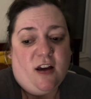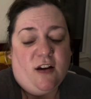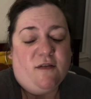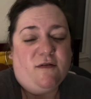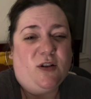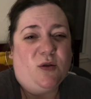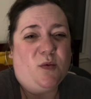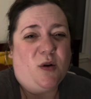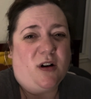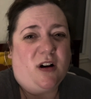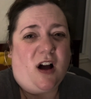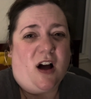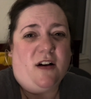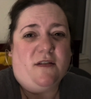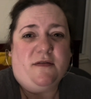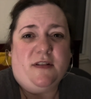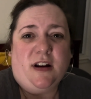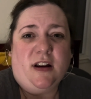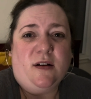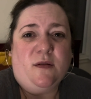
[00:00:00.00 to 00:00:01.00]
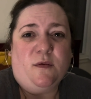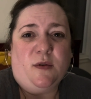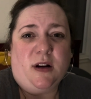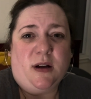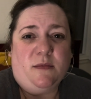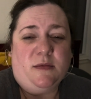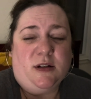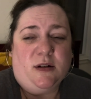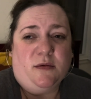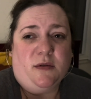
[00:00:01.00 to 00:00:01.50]
feel more confident in what
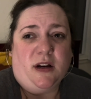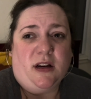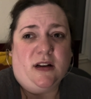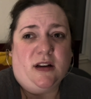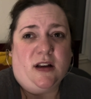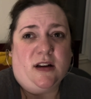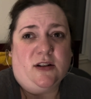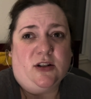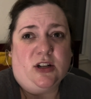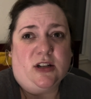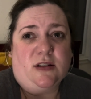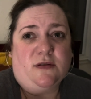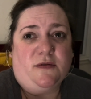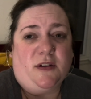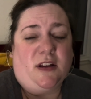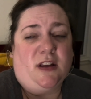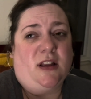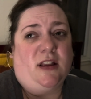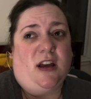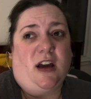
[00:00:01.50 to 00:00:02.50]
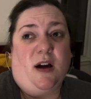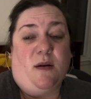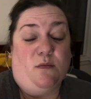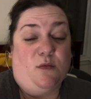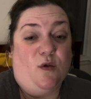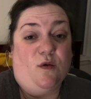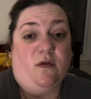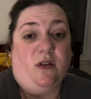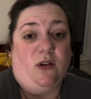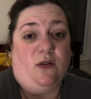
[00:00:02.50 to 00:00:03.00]
I'm doing and just feeling like I'm
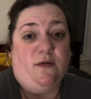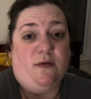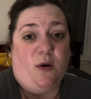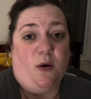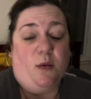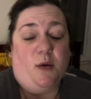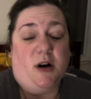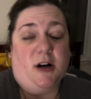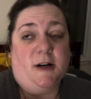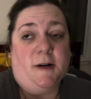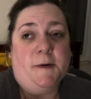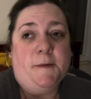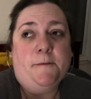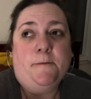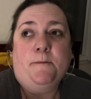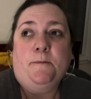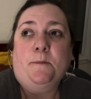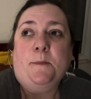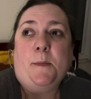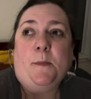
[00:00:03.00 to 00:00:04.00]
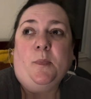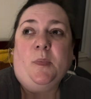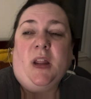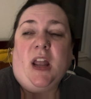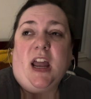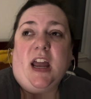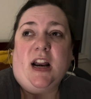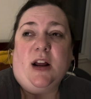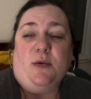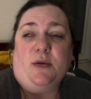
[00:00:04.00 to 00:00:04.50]
moving forward?
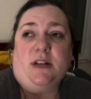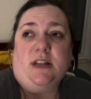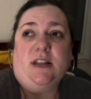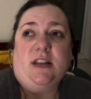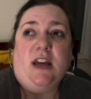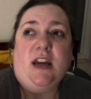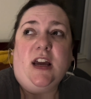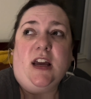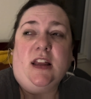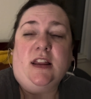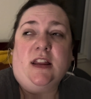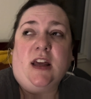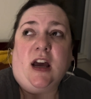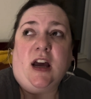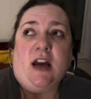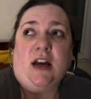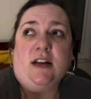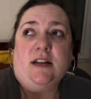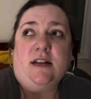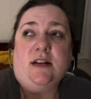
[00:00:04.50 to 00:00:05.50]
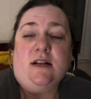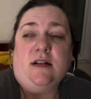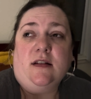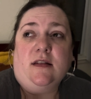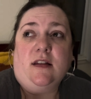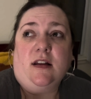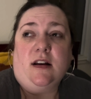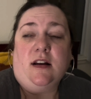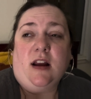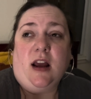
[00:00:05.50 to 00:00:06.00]
And I was thinking that
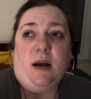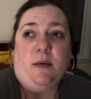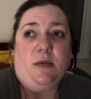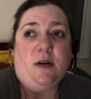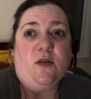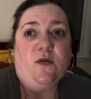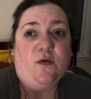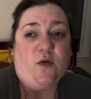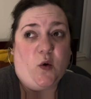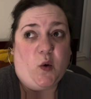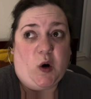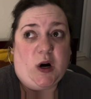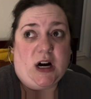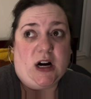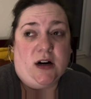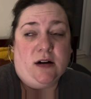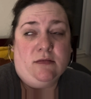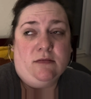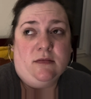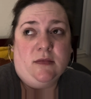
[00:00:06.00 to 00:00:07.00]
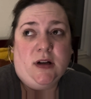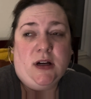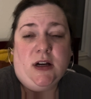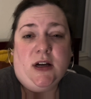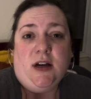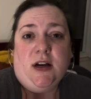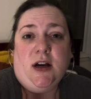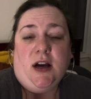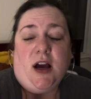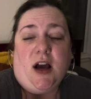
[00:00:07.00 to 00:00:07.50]
the night before,
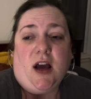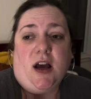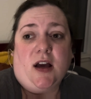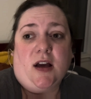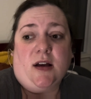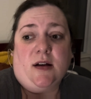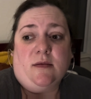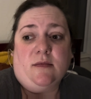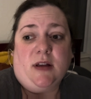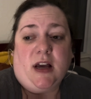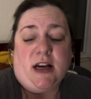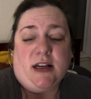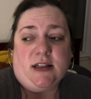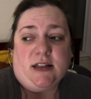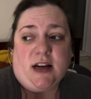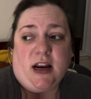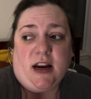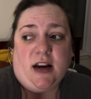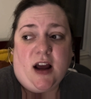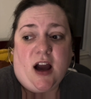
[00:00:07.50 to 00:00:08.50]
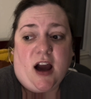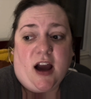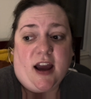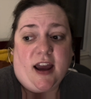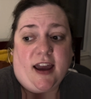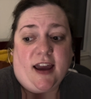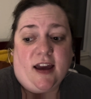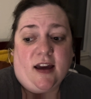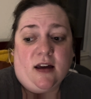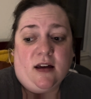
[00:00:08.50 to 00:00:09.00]
last night,
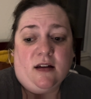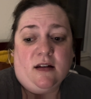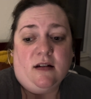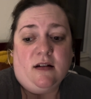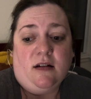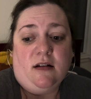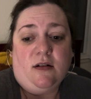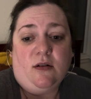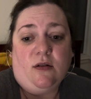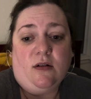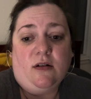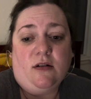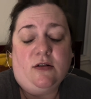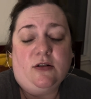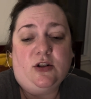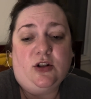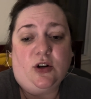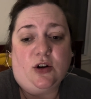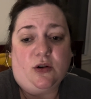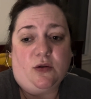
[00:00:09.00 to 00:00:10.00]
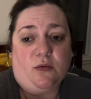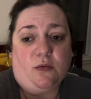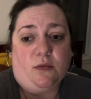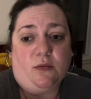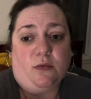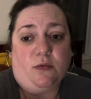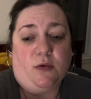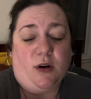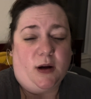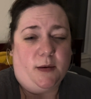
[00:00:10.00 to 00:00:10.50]
I took
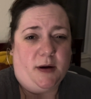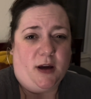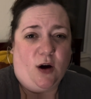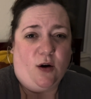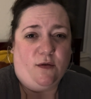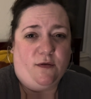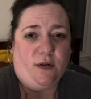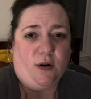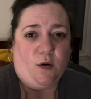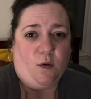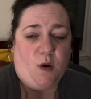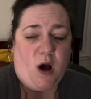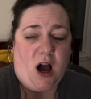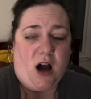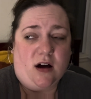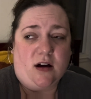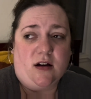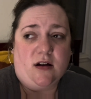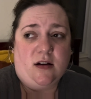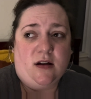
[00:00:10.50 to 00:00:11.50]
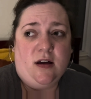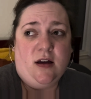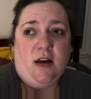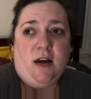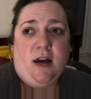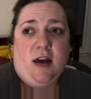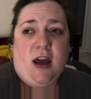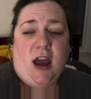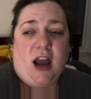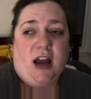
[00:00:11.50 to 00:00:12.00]
Rigby out for a walk
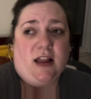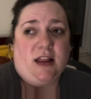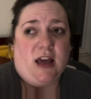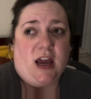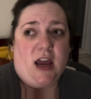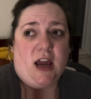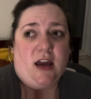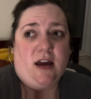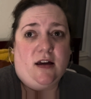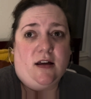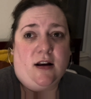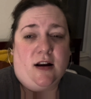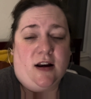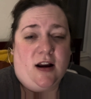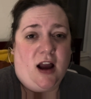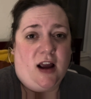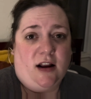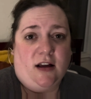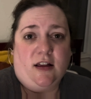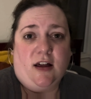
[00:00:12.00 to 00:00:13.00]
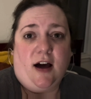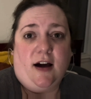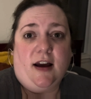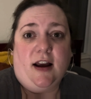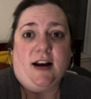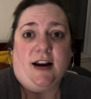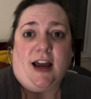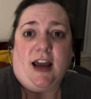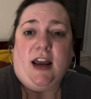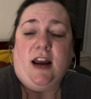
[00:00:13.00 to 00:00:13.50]
at like 9 o'clock
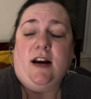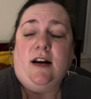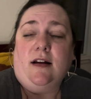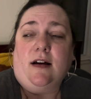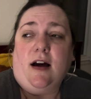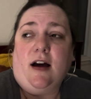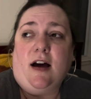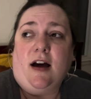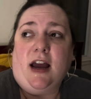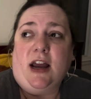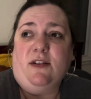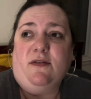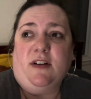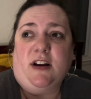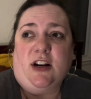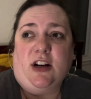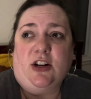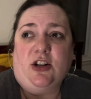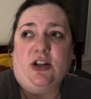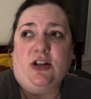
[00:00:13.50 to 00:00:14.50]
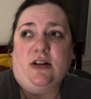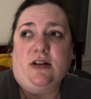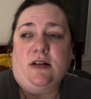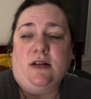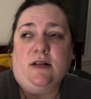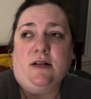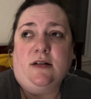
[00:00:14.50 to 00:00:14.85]
at night. I finished